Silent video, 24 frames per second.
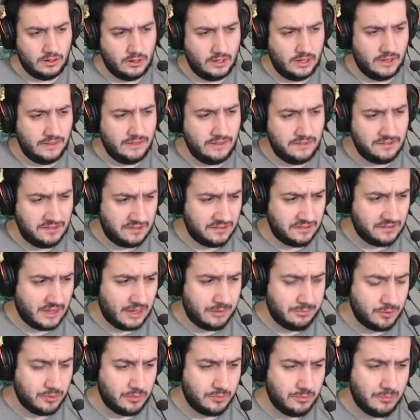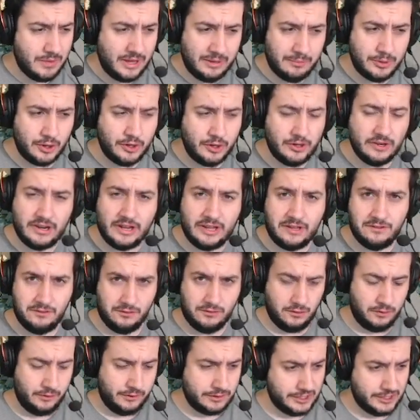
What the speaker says: In this example, my opponent has 2